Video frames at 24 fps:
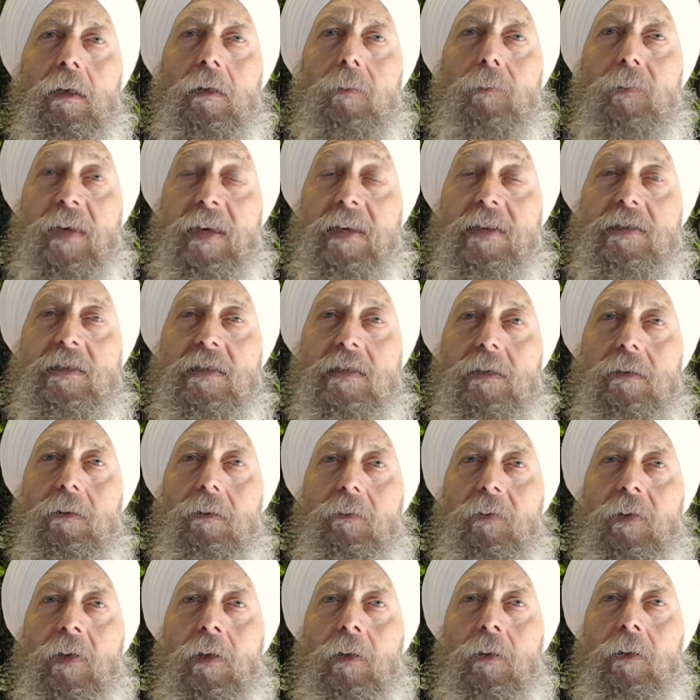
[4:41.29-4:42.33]
peace,
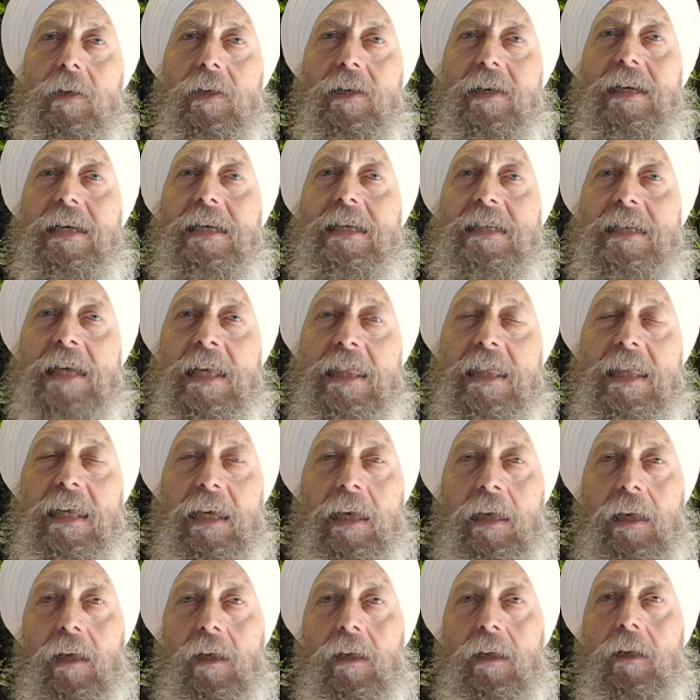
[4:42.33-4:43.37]
we call it shanti,